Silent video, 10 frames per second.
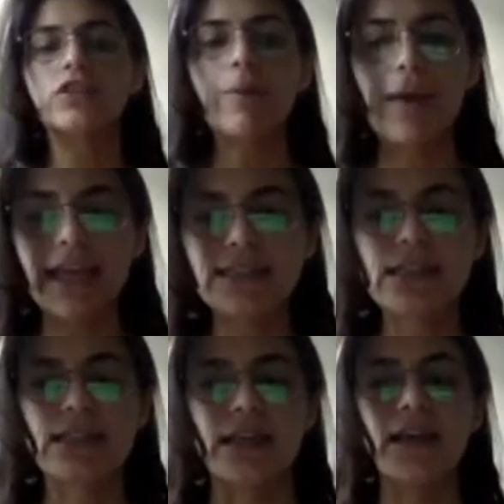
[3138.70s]
So
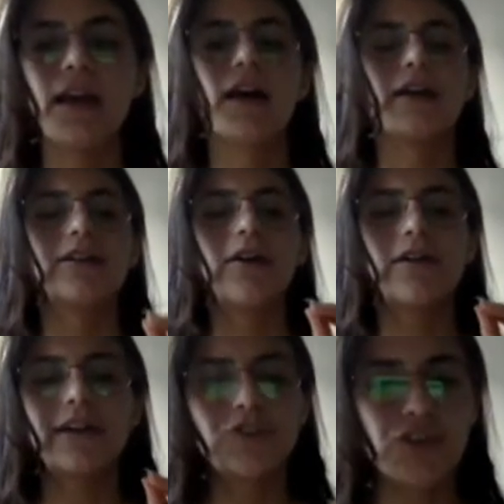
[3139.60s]
basically,
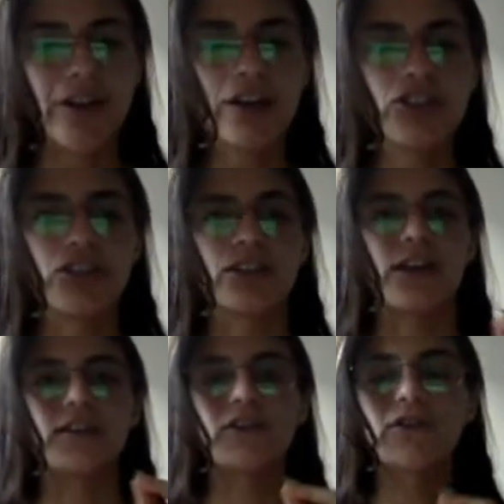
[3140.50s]
your
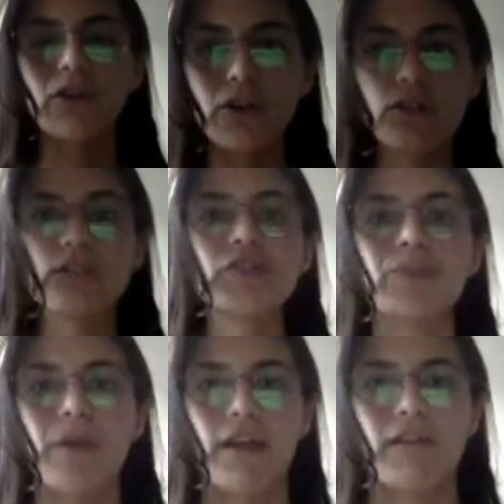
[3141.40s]
introduction and your
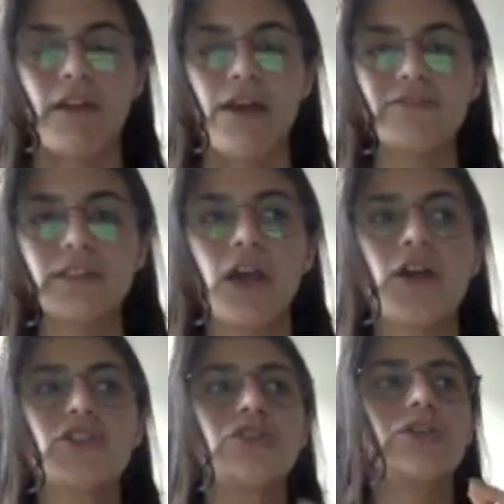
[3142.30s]
conclusion paragraphs
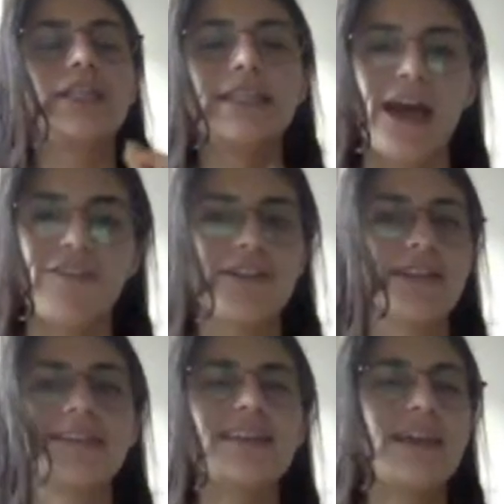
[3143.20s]
should
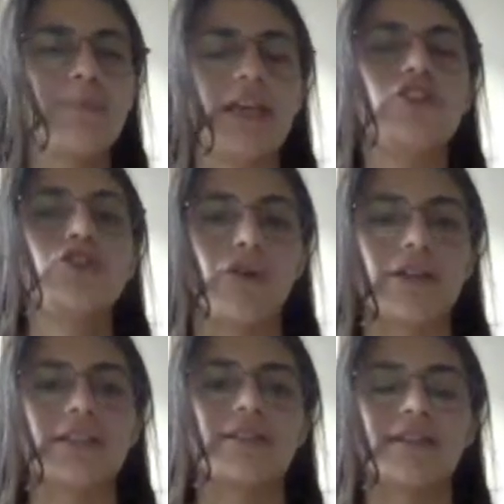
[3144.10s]
definitely be
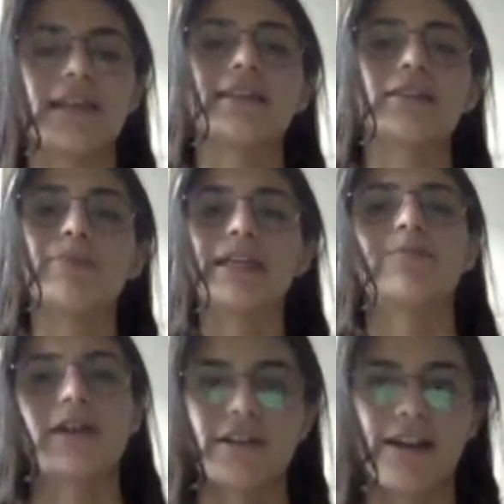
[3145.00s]
shorter than the
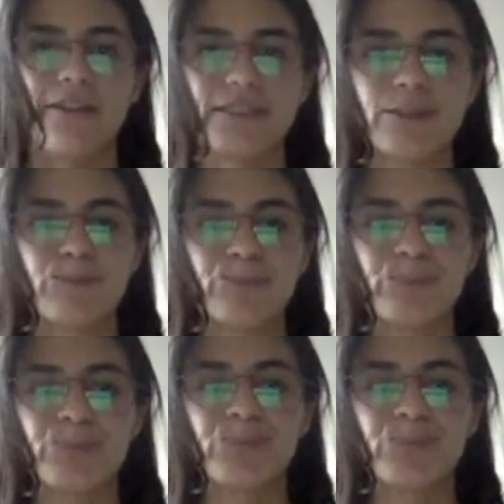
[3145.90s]
body paragraphs.